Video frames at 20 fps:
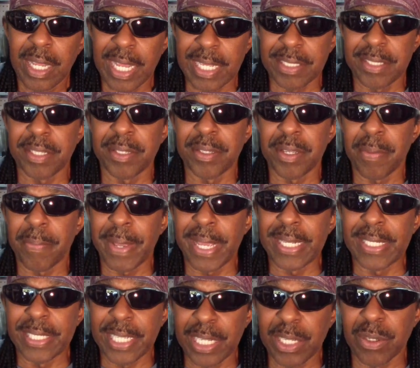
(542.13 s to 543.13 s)
I've seen the
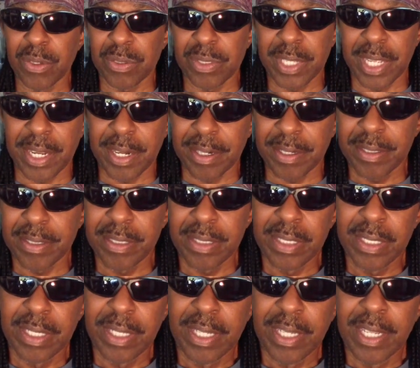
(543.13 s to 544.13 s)
Bandidos there.
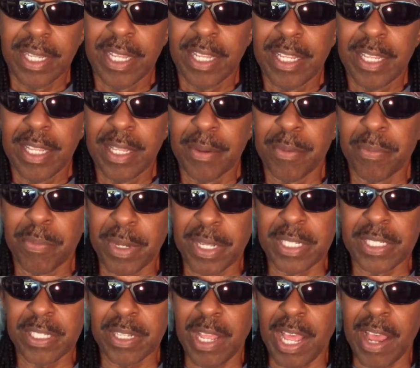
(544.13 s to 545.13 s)

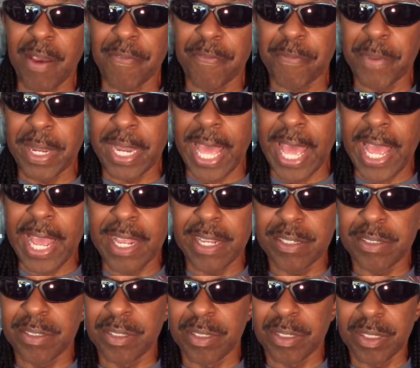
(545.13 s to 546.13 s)
But I've been
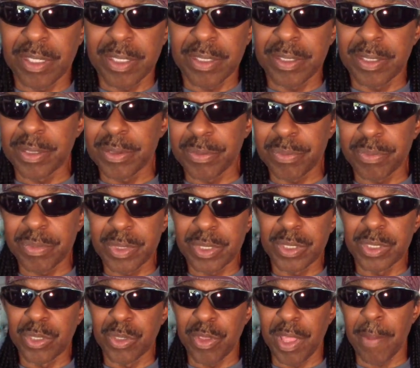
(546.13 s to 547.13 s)
asked,
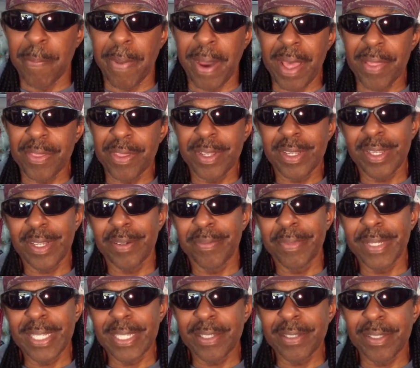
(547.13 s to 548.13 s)
do they bother? No,
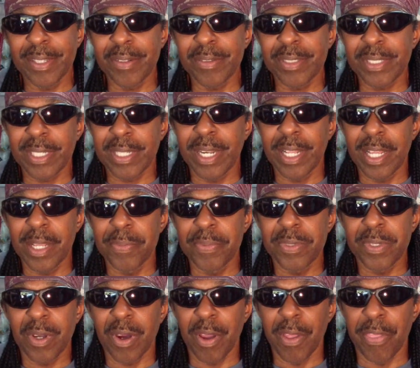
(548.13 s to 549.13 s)
man, those
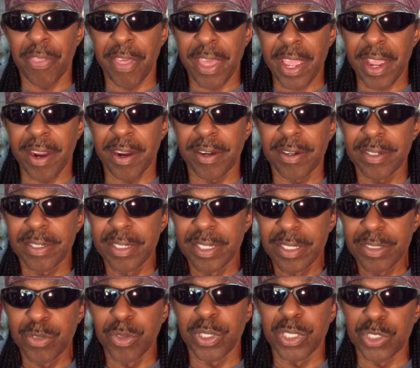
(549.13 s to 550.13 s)
clubs are there
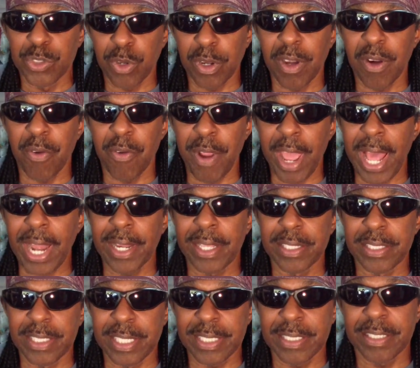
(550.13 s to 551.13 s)
to enjoy the rally
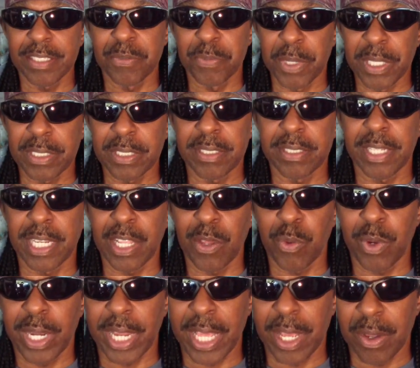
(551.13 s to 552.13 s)
just as much as
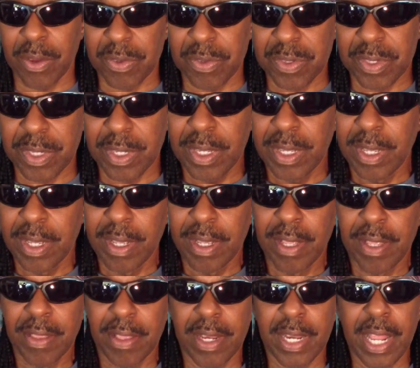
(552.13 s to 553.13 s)
anyone else.
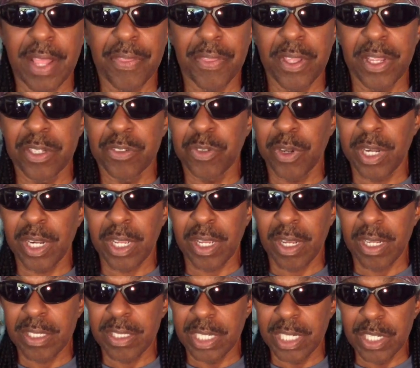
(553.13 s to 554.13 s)
They're not there trying to
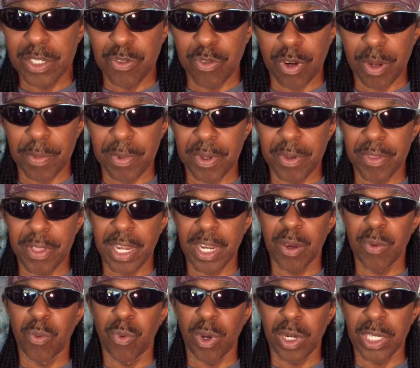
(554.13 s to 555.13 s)
cause any trouble. They
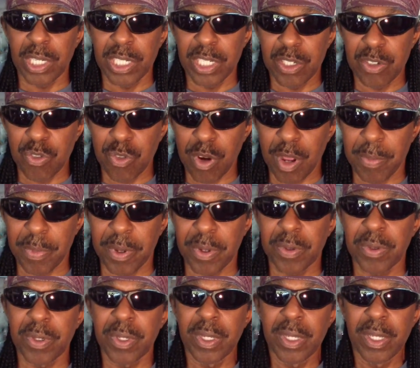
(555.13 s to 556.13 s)
don't want any trouble.